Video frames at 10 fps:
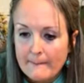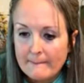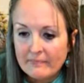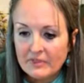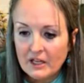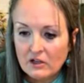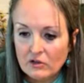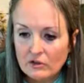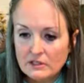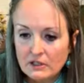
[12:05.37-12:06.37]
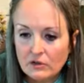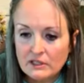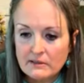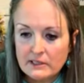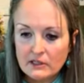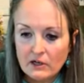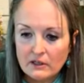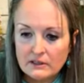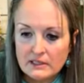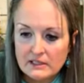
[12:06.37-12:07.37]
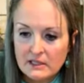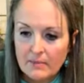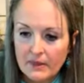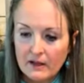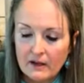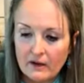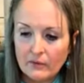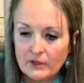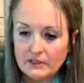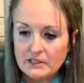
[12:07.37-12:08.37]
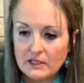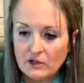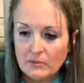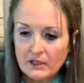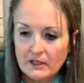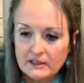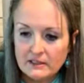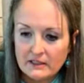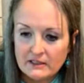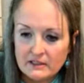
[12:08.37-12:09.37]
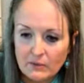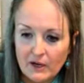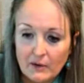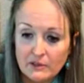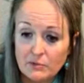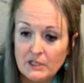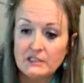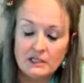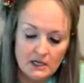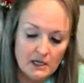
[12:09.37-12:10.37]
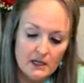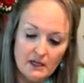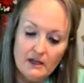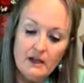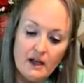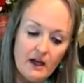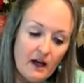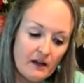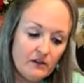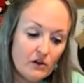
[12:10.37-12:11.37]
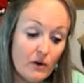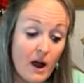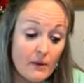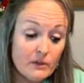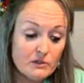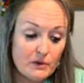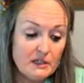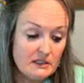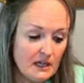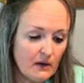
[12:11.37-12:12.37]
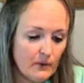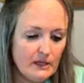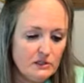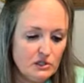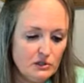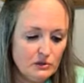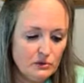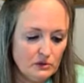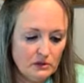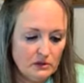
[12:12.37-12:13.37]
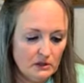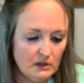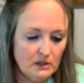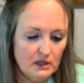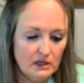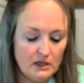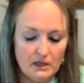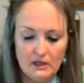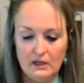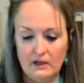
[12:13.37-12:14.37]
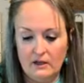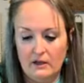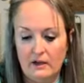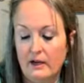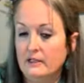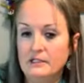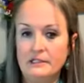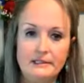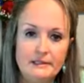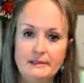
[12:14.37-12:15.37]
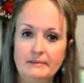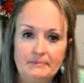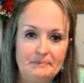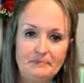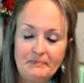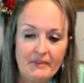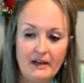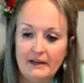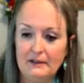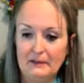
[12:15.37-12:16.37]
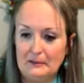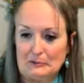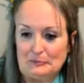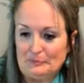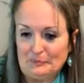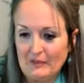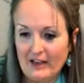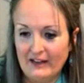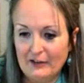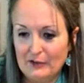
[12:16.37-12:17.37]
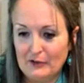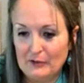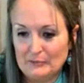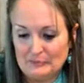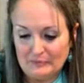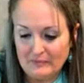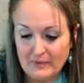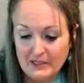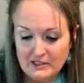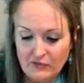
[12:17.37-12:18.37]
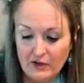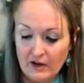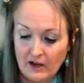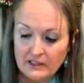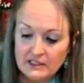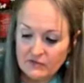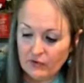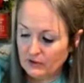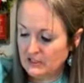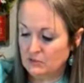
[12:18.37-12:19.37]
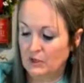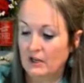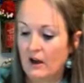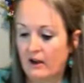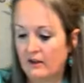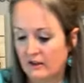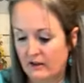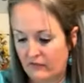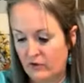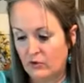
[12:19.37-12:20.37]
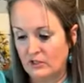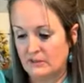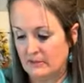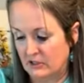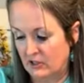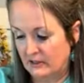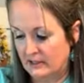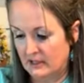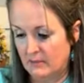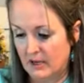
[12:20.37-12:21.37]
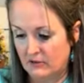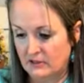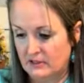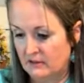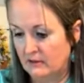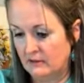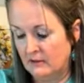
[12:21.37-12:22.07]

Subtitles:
Thank you notes and Christmas cards is something I will continue because that's the way I was raised. You know, I was raised that way too. I don't know. I don't know. But it is really sweet. I get a few Christmas cards in the mail still.